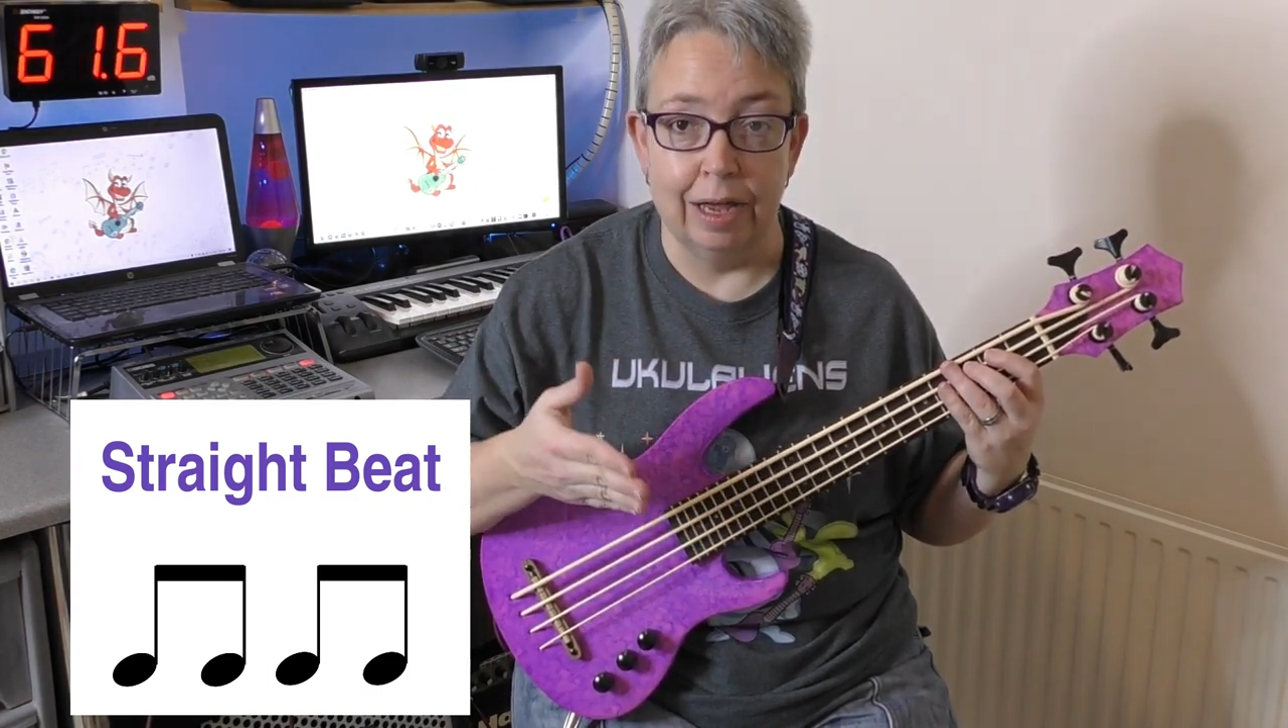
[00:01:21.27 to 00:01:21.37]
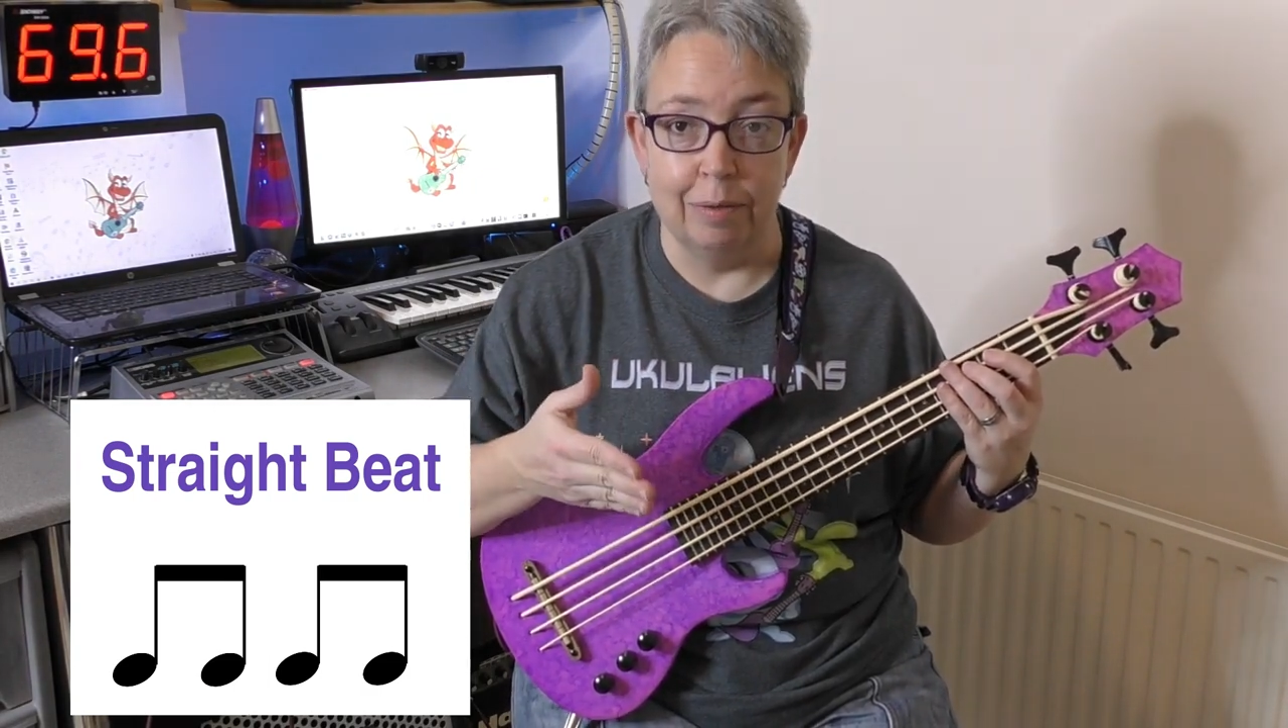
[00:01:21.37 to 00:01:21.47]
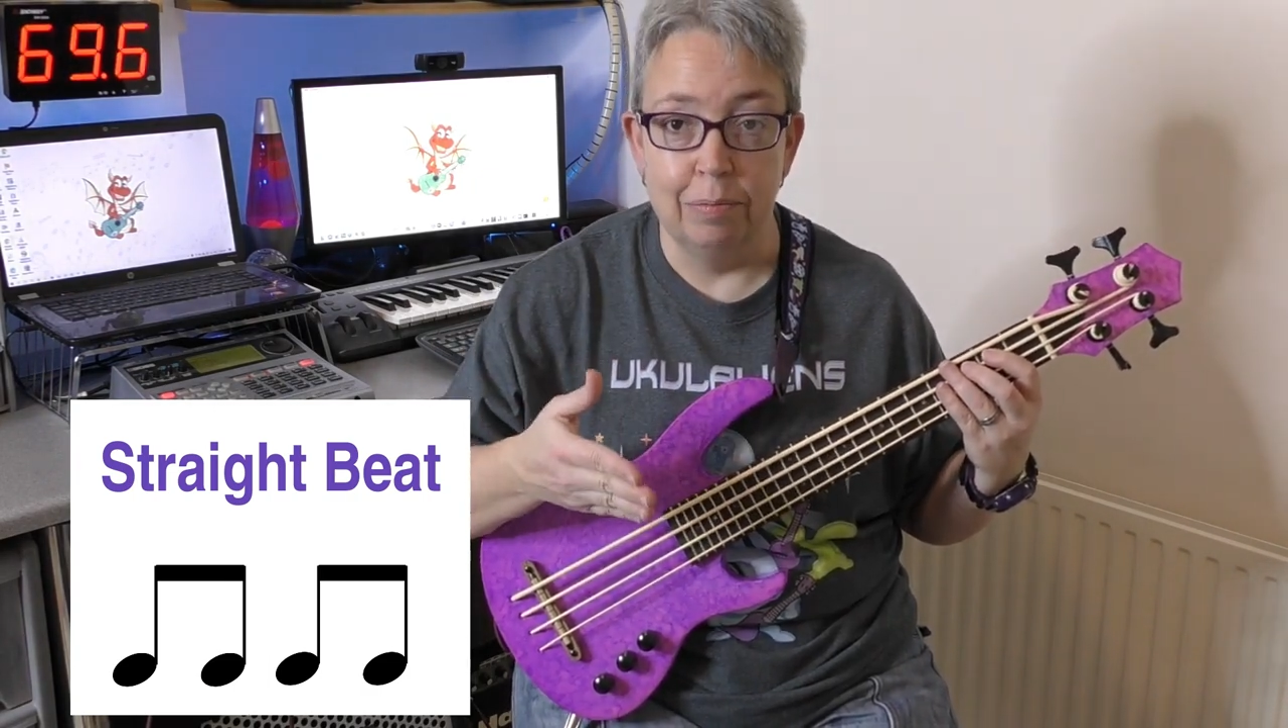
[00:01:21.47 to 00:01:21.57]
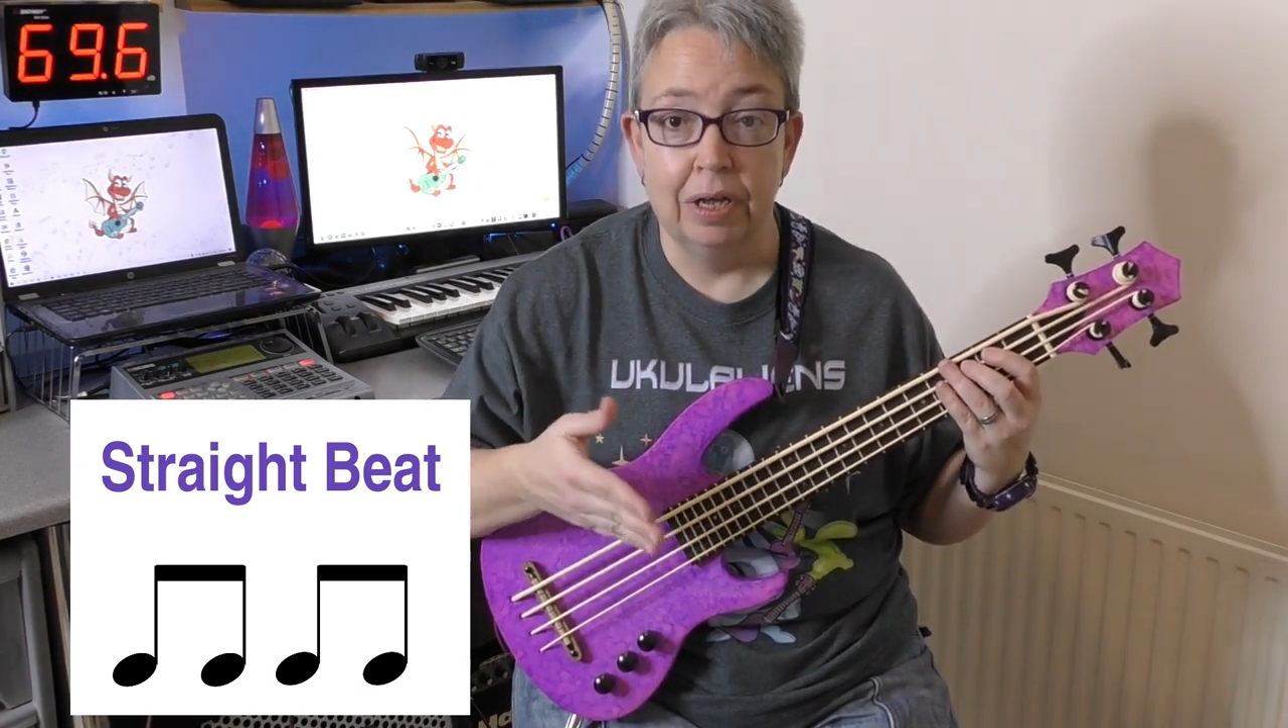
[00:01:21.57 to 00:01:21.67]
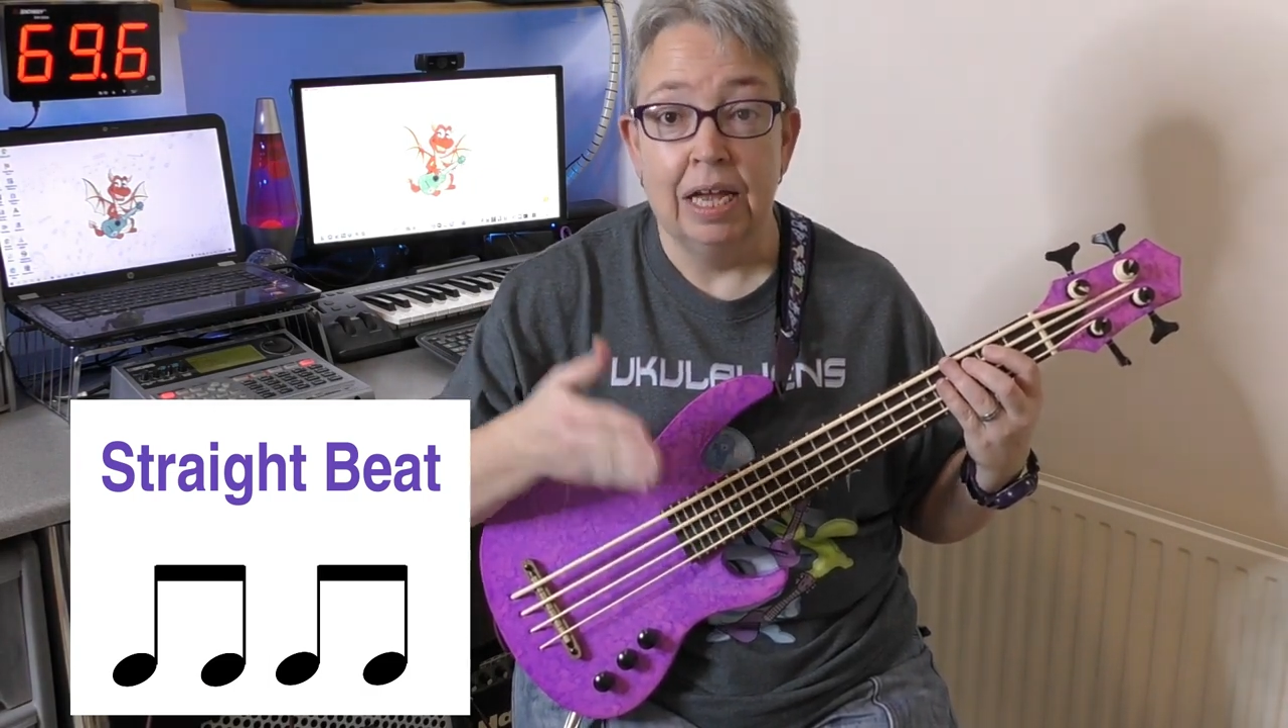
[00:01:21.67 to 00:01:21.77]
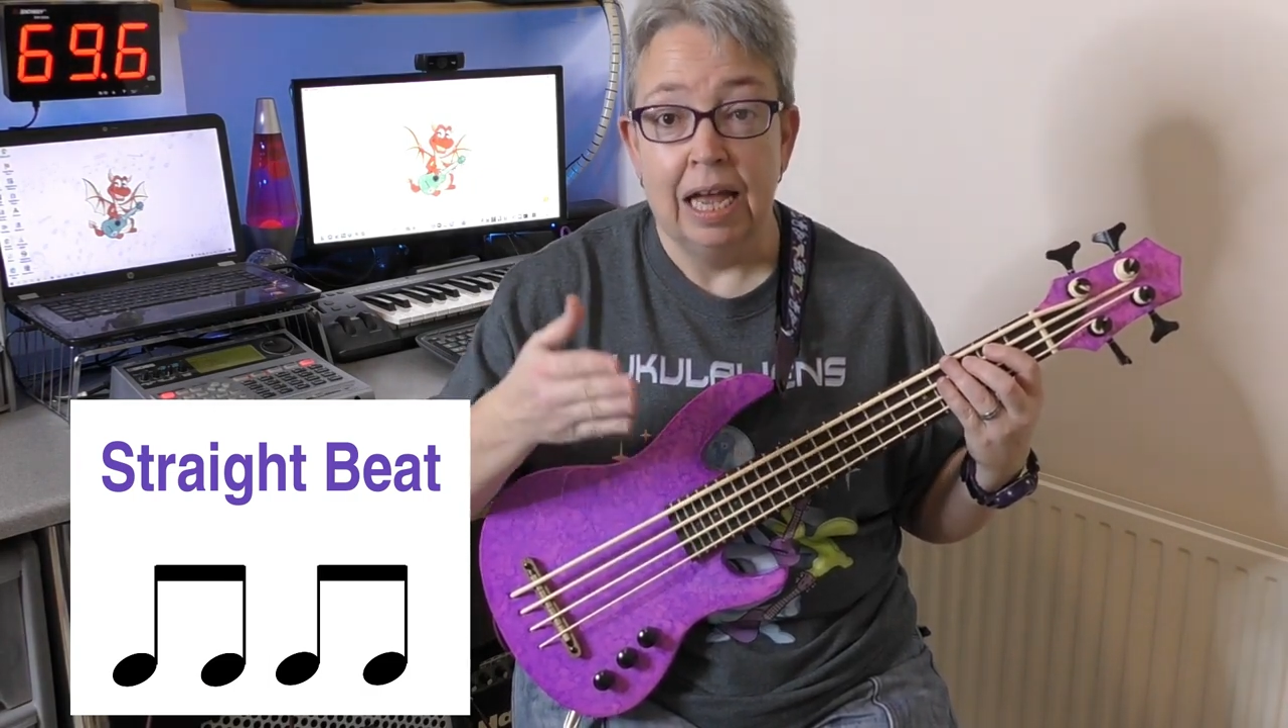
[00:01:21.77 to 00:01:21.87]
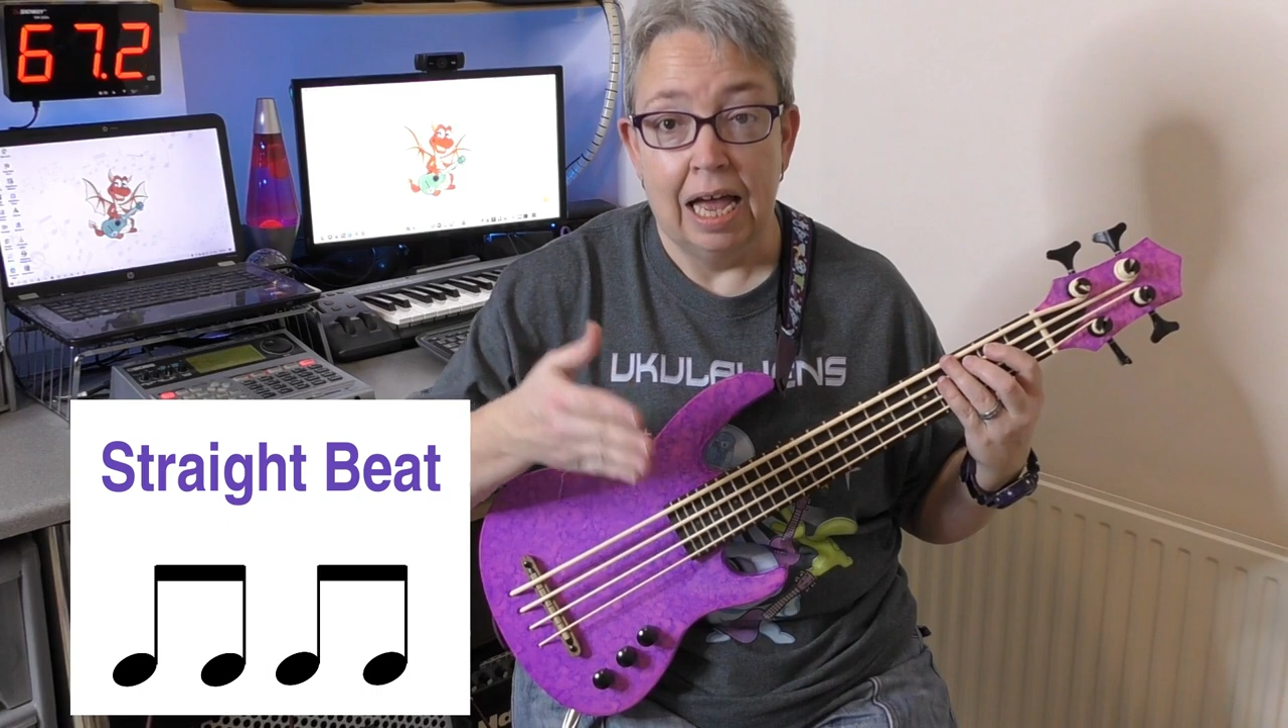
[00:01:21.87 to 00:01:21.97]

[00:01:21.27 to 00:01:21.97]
them